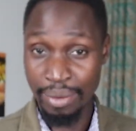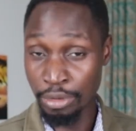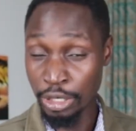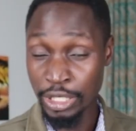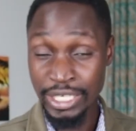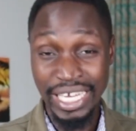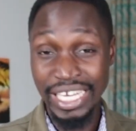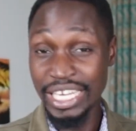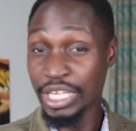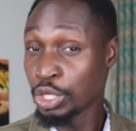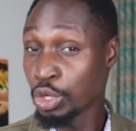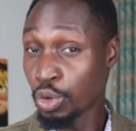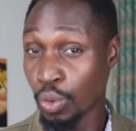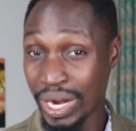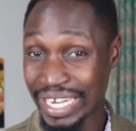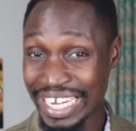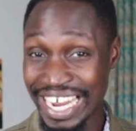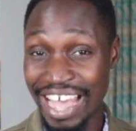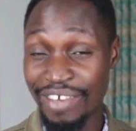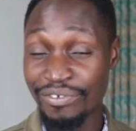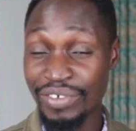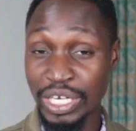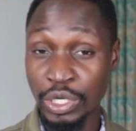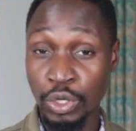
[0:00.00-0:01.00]
I'm not telling you what
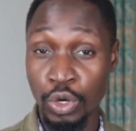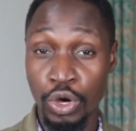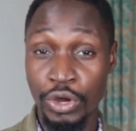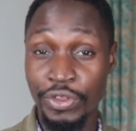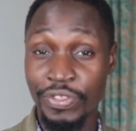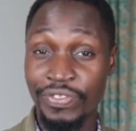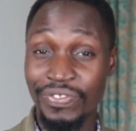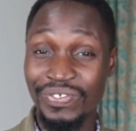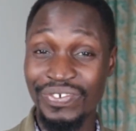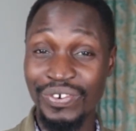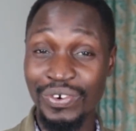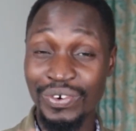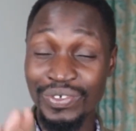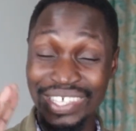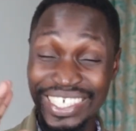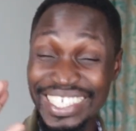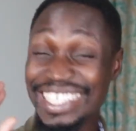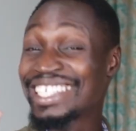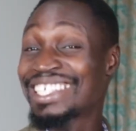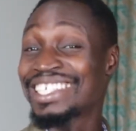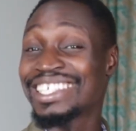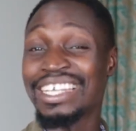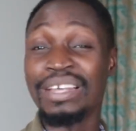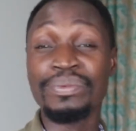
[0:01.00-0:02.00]
I haven't gone through.
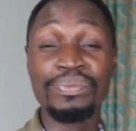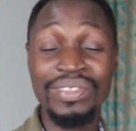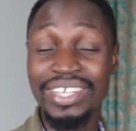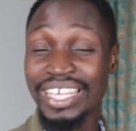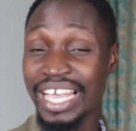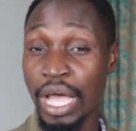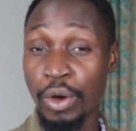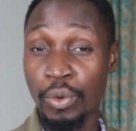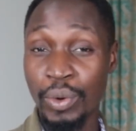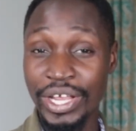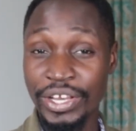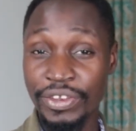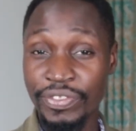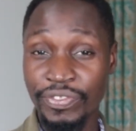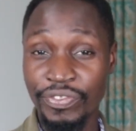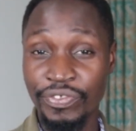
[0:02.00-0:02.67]
This is something I went